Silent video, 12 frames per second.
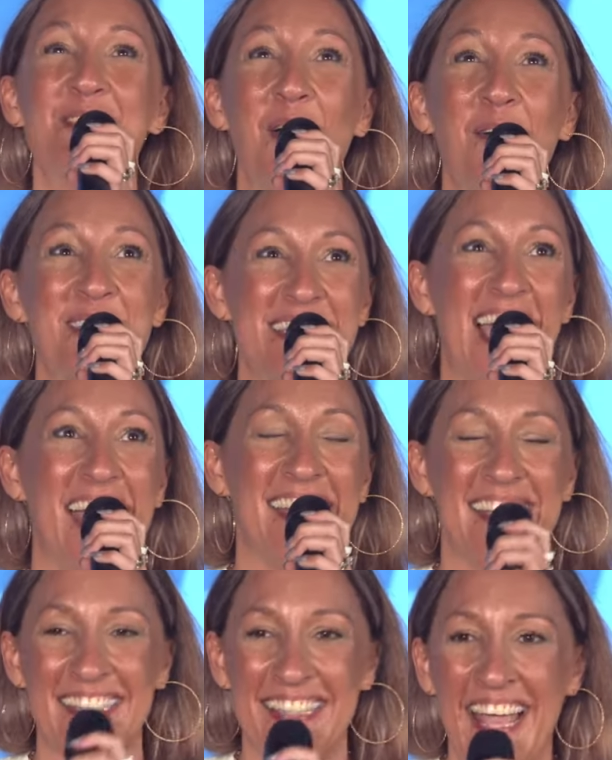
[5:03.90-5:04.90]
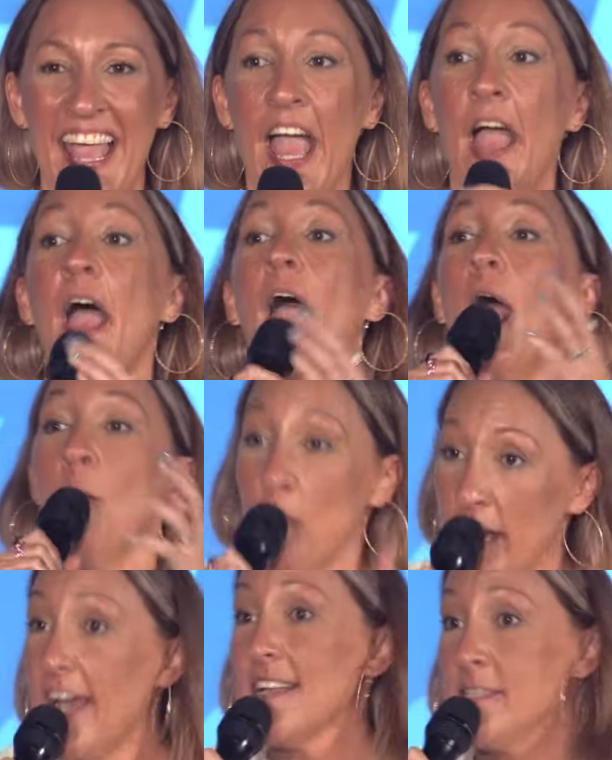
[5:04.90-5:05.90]
So excited. And
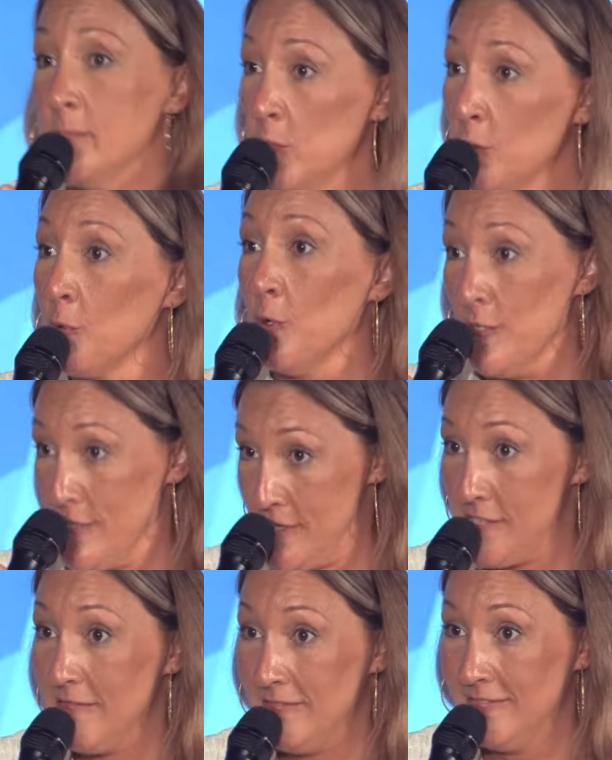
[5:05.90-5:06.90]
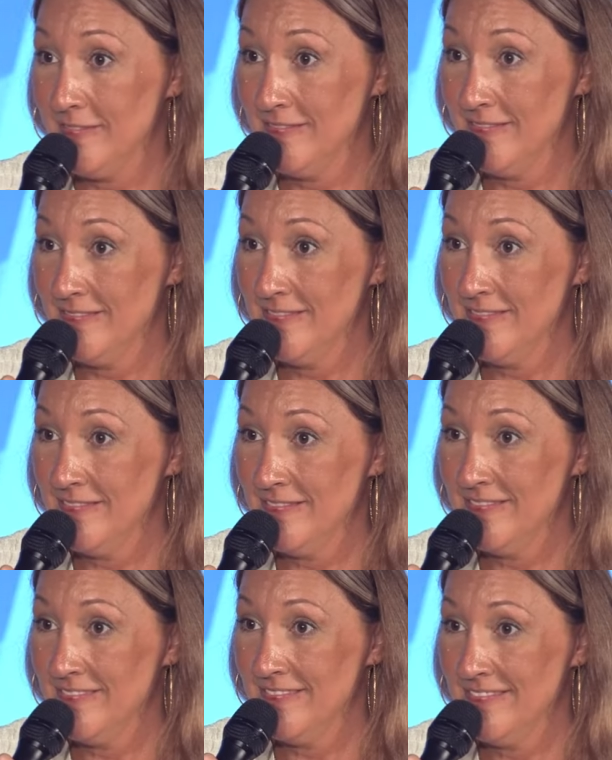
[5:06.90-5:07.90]
we got some new rules.
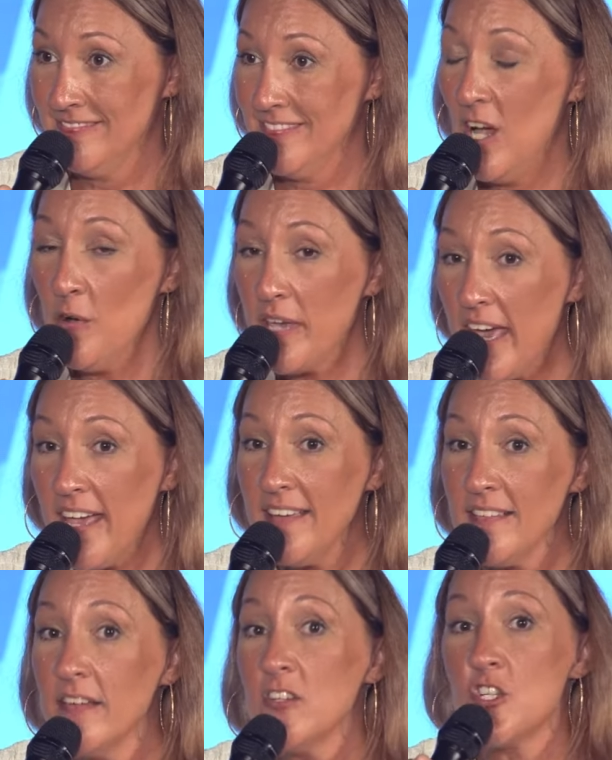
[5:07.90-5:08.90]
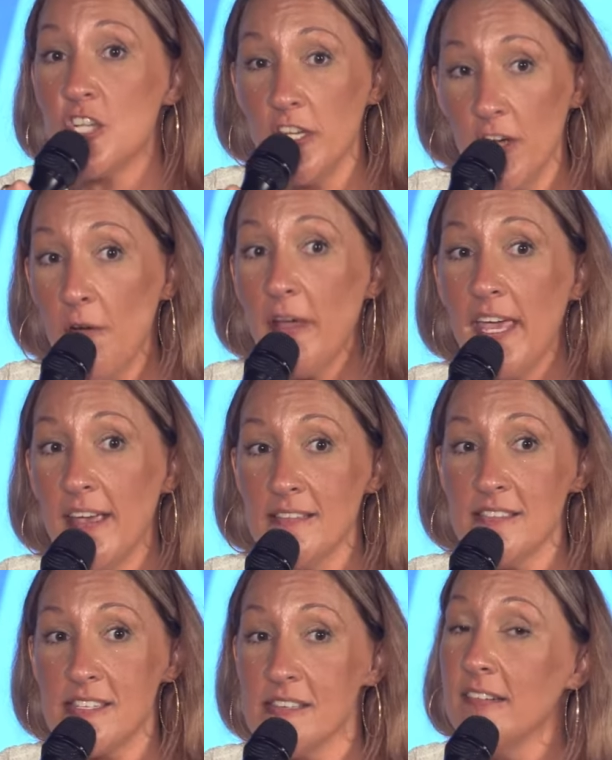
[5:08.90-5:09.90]
Okay? Cheeto
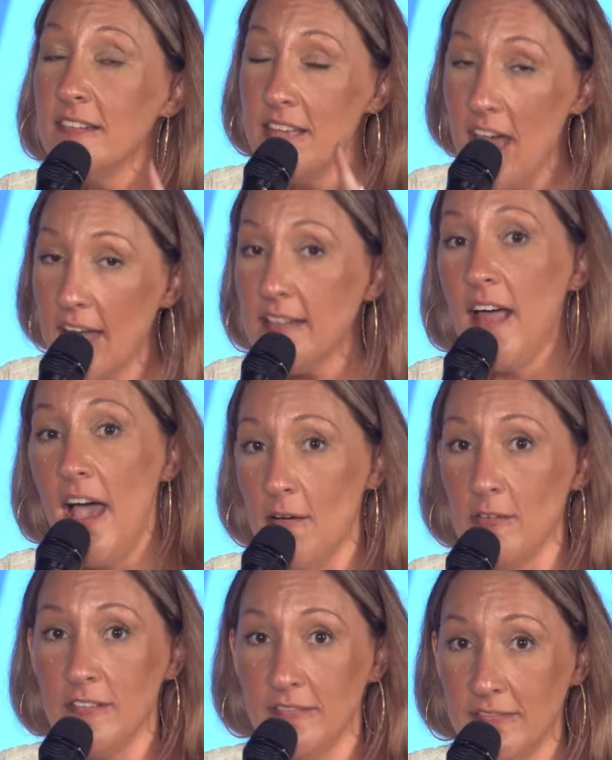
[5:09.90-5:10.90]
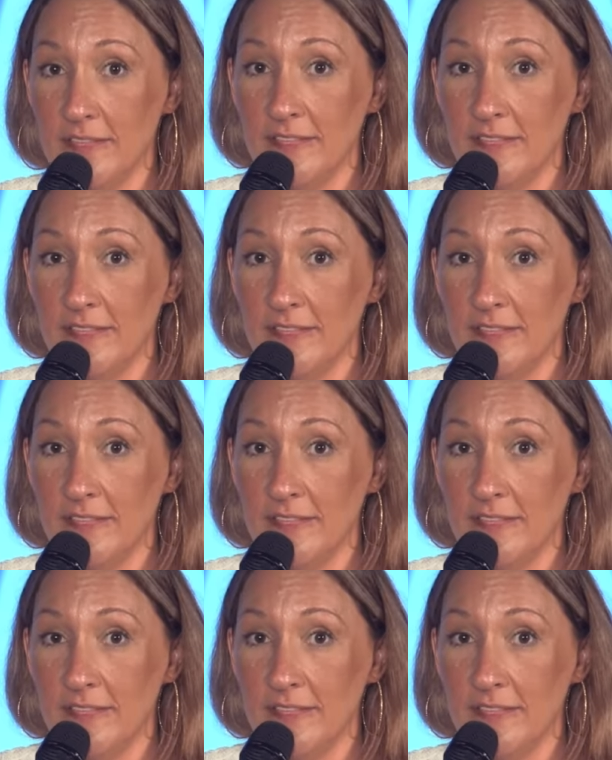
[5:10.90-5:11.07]
hands not allowed.